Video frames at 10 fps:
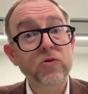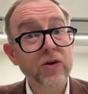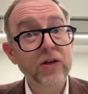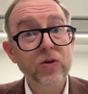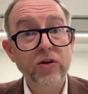So
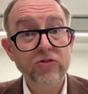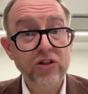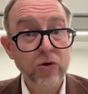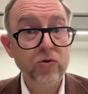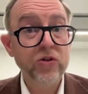it's quite
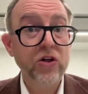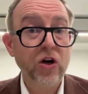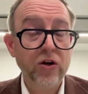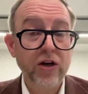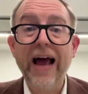interesting also to
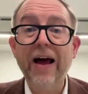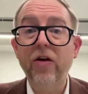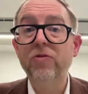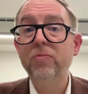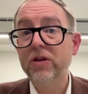look at how
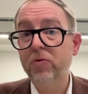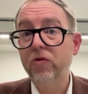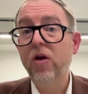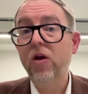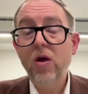those
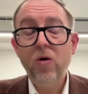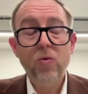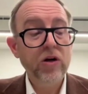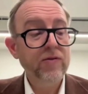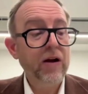principles
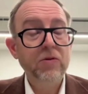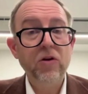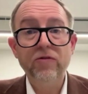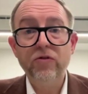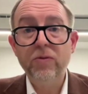were
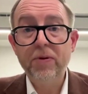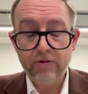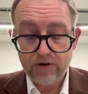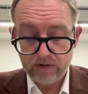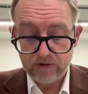developed over a
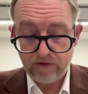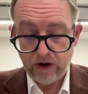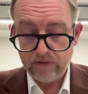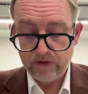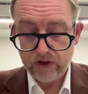period
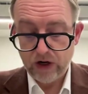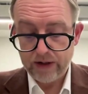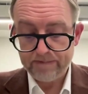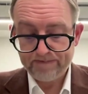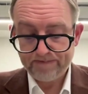of
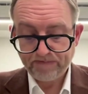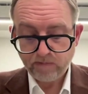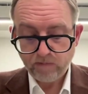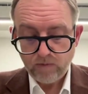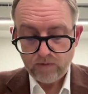time.
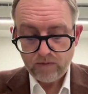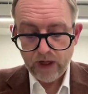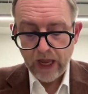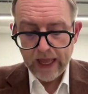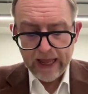
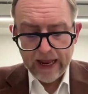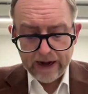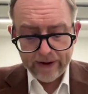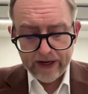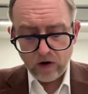
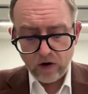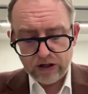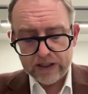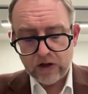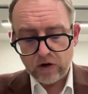Now, in
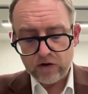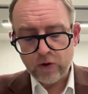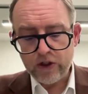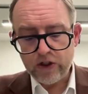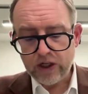contrast,
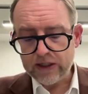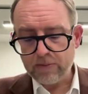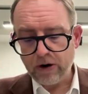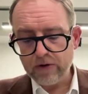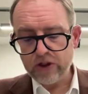consequentialist
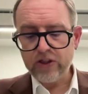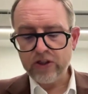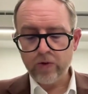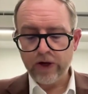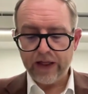approaches
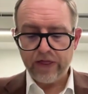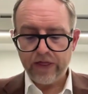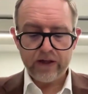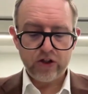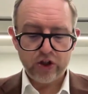hold that
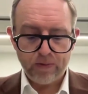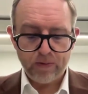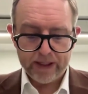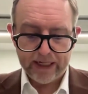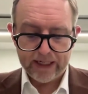ethics should
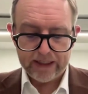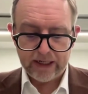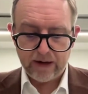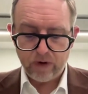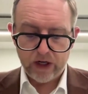be assessed
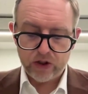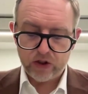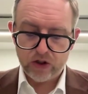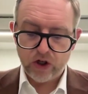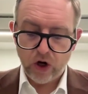in relation
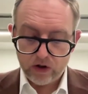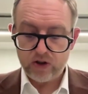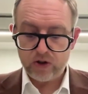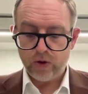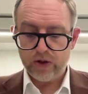to the
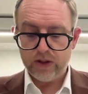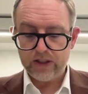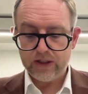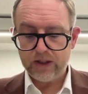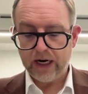
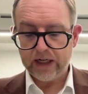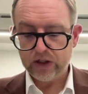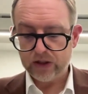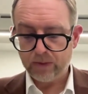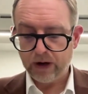consequences that
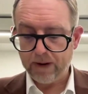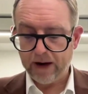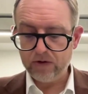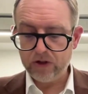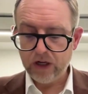actions bring
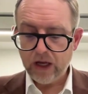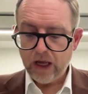about.